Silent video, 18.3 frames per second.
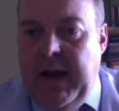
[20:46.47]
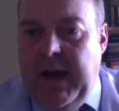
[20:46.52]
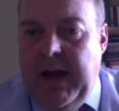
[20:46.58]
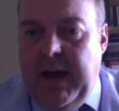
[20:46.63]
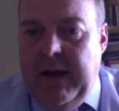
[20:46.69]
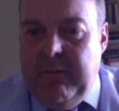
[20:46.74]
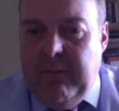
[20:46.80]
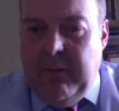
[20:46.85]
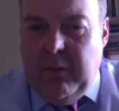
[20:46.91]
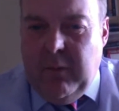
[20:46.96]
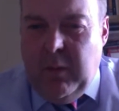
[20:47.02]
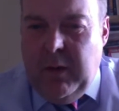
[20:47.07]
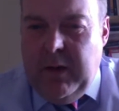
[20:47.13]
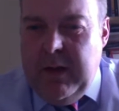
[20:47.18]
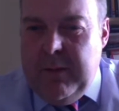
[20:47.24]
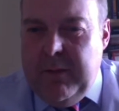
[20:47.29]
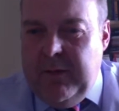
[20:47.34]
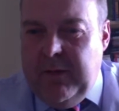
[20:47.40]

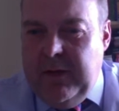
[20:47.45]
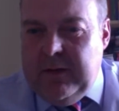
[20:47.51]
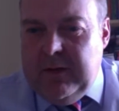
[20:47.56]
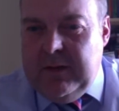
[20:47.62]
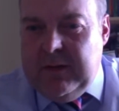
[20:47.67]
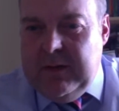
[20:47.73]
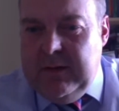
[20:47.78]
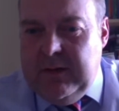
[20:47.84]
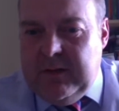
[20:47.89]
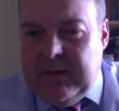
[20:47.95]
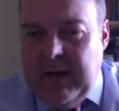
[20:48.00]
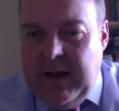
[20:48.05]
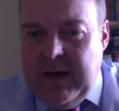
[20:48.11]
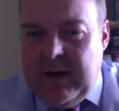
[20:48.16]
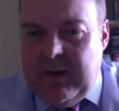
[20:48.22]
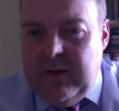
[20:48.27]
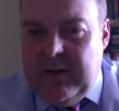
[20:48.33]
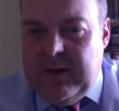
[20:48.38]
Were you visiting
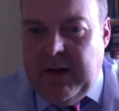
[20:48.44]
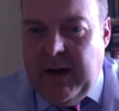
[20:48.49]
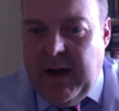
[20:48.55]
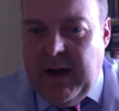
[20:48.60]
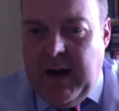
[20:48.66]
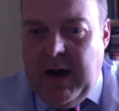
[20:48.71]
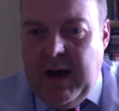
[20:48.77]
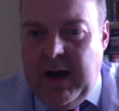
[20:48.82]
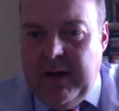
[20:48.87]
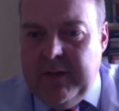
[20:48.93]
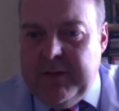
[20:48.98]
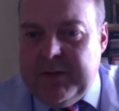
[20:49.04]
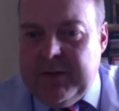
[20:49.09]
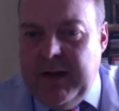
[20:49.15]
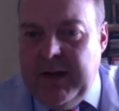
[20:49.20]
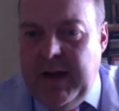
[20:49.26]
Sacred Heart?